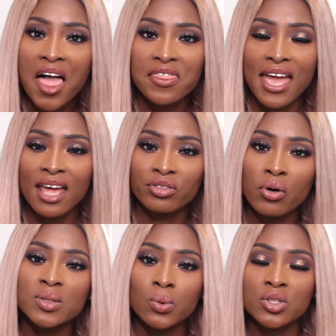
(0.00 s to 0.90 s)
then
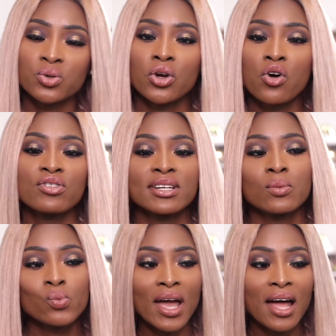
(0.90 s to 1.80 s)
those ones will go really
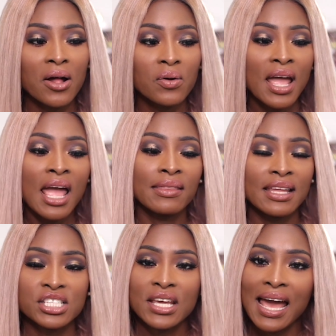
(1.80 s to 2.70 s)
well. And
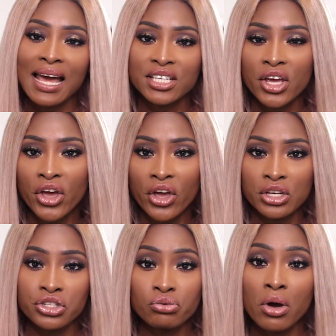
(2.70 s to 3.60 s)
then she had
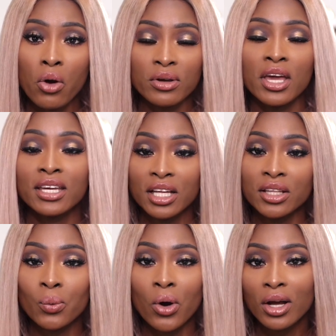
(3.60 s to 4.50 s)
her duo,
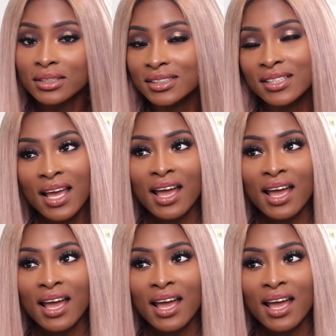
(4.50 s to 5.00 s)
her Watts.